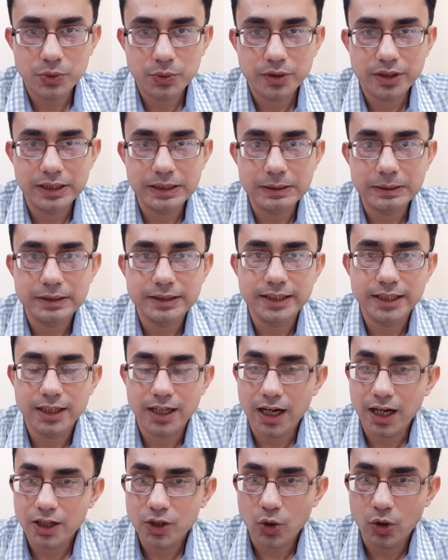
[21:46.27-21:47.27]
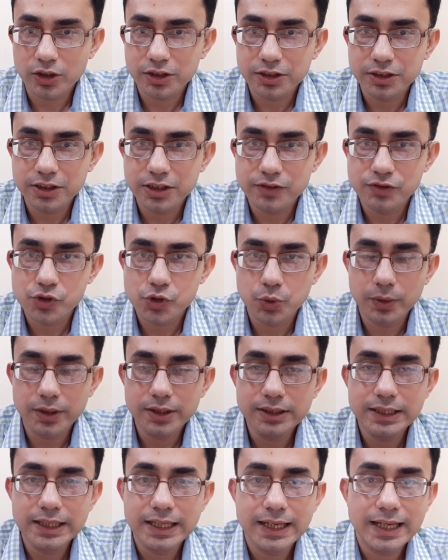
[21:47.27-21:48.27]
Okay, there are alternatives to
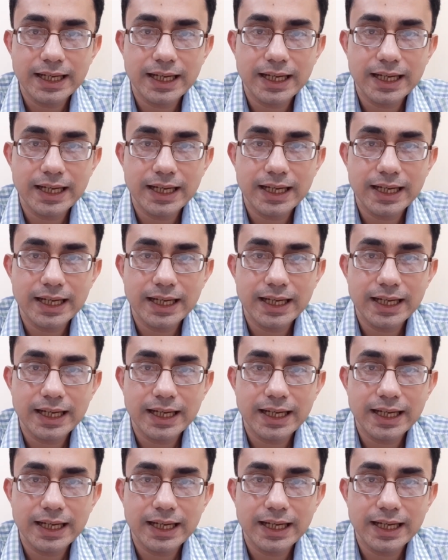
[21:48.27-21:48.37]
it.